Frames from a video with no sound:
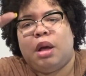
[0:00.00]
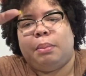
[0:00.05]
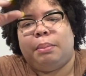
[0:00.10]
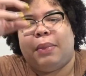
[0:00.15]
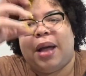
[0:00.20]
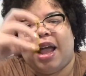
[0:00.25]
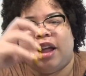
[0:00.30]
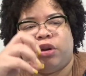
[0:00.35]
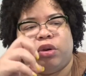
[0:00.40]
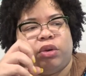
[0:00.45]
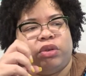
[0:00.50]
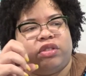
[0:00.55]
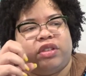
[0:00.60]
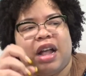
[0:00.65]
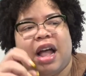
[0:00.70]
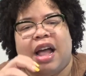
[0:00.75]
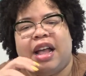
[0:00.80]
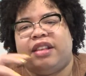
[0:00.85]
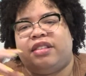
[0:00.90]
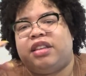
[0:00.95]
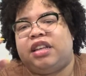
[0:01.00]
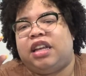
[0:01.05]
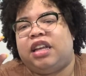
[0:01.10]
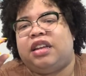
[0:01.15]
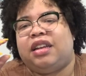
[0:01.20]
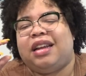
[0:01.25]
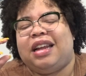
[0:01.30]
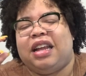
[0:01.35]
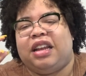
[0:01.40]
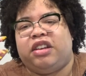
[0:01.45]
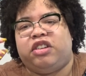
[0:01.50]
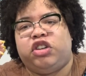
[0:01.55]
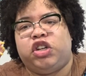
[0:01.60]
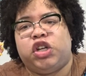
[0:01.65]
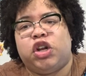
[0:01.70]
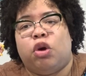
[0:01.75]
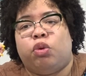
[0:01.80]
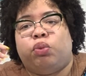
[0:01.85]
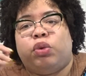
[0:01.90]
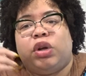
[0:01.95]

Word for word: micro-size it and, you know,